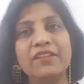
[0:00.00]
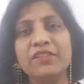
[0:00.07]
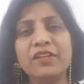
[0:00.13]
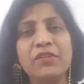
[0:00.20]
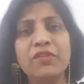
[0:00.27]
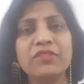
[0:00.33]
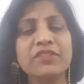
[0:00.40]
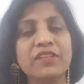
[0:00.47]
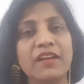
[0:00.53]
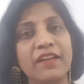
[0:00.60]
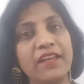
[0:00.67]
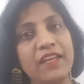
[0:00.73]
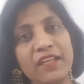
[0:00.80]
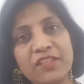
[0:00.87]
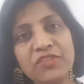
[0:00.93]
She looks her
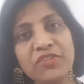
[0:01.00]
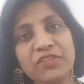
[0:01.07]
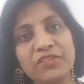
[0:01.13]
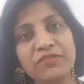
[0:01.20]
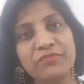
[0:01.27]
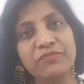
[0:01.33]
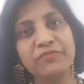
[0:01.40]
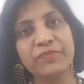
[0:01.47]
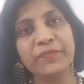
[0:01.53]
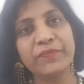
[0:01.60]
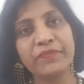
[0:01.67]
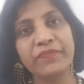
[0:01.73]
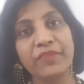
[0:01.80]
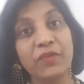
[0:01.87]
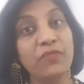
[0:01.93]
age."
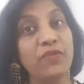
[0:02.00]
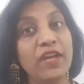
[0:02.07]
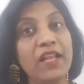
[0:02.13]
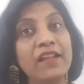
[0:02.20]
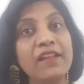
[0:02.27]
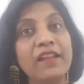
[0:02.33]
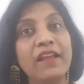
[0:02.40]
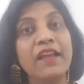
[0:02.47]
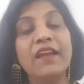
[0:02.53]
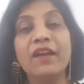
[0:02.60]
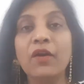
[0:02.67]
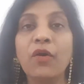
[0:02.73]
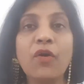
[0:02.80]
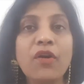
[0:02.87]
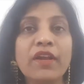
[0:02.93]
Well,
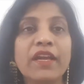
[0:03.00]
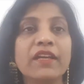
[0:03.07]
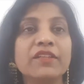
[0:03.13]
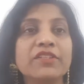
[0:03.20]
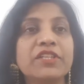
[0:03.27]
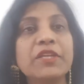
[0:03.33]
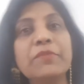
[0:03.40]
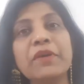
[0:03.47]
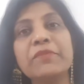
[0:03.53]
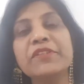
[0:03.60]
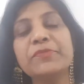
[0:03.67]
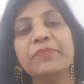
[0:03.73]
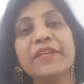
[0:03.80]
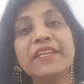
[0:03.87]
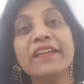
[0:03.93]
okay, she may
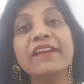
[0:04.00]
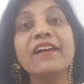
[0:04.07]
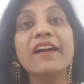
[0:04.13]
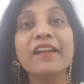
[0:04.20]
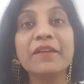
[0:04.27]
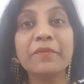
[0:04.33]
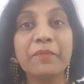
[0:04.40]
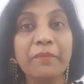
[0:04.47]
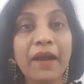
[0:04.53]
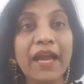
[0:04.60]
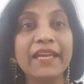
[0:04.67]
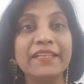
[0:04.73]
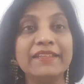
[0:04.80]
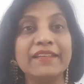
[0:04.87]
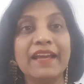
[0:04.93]
be speaking her
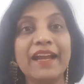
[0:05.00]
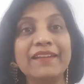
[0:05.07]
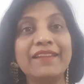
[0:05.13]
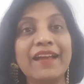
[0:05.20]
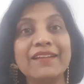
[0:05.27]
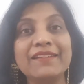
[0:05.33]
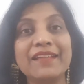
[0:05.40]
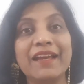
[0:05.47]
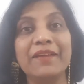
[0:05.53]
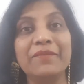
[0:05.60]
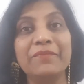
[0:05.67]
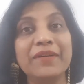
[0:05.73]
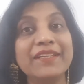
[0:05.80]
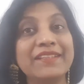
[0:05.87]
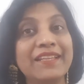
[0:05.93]
mind at that
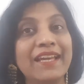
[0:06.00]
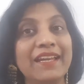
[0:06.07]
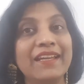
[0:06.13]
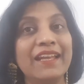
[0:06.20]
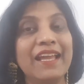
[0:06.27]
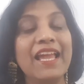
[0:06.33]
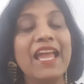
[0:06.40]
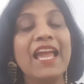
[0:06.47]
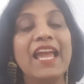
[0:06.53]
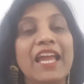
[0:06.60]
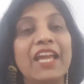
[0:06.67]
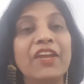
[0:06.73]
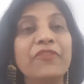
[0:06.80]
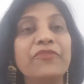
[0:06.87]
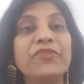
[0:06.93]
time, but then,
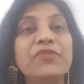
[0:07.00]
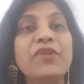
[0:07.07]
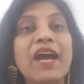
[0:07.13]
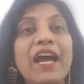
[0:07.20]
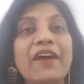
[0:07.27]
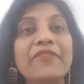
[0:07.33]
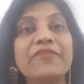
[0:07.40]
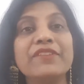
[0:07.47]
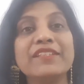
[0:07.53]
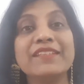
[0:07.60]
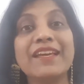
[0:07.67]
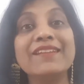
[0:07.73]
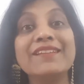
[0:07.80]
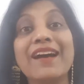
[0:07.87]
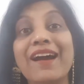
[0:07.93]
if you have
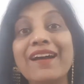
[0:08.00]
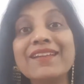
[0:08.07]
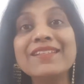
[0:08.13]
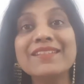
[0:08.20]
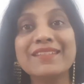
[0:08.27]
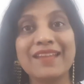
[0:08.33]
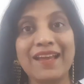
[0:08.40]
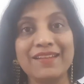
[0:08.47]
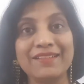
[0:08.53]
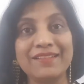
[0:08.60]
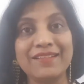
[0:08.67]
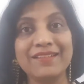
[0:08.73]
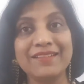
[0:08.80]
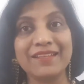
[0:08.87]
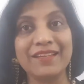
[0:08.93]
set high
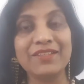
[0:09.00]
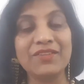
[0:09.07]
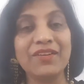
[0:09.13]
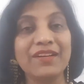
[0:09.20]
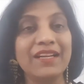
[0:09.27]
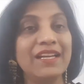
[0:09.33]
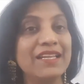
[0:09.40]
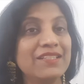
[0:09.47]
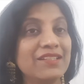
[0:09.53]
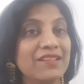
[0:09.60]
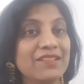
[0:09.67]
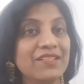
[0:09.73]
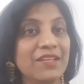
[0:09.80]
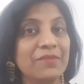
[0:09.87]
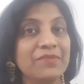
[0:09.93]
standards in your
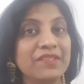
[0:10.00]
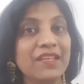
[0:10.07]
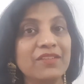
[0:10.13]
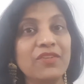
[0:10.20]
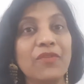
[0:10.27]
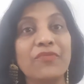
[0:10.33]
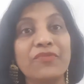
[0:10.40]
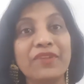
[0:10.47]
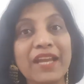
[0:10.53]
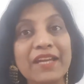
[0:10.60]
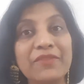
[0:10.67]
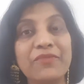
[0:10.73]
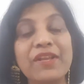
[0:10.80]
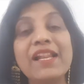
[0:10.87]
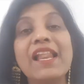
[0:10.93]
relationships, then your
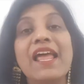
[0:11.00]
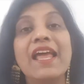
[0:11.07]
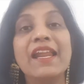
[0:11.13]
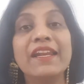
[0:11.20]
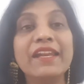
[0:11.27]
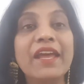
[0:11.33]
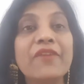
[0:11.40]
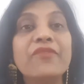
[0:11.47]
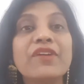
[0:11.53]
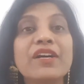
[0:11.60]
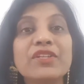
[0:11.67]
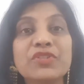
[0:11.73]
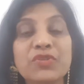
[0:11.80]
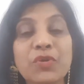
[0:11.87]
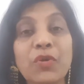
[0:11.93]
friend will never
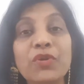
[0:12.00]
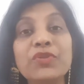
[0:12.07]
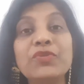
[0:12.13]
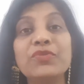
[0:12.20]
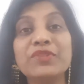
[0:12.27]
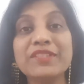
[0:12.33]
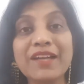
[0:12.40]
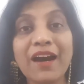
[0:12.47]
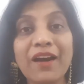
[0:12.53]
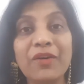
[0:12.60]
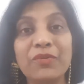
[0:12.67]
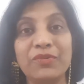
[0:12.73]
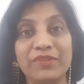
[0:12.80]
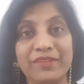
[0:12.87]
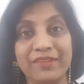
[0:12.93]
show you
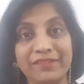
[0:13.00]
down.